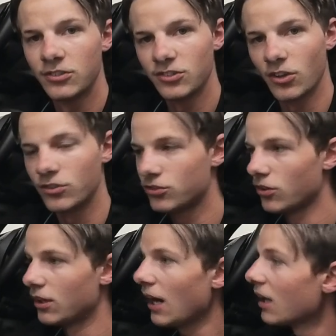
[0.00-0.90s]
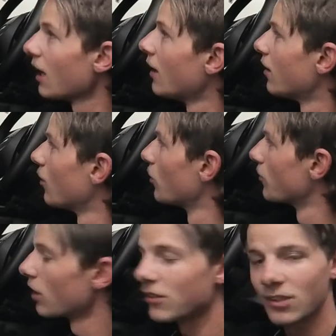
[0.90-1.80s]
So do that, and then
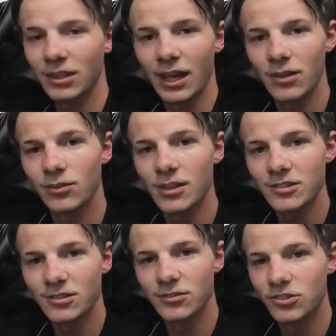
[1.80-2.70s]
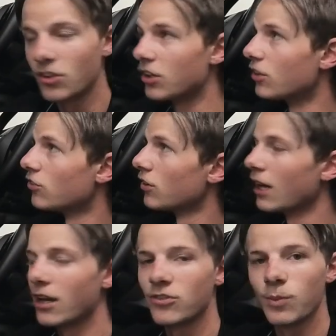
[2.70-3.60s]
we've already done the headrest, so you can do
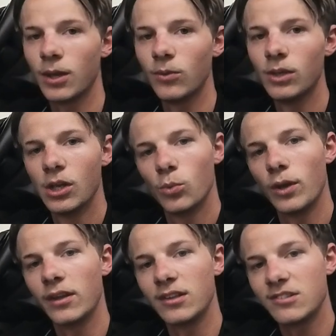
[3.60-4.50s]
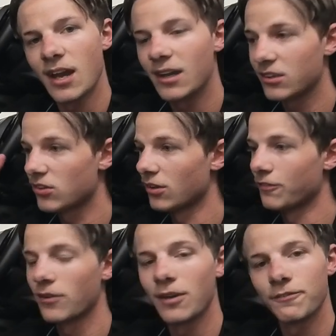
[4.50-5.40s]
that as well, where the tag is on the
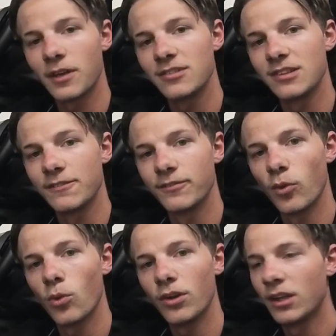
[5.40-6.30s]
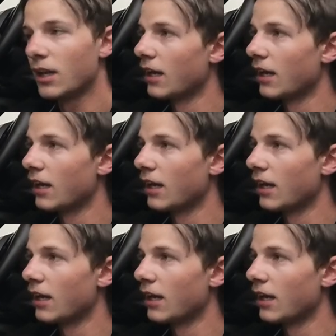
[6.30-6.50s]
front facing forward,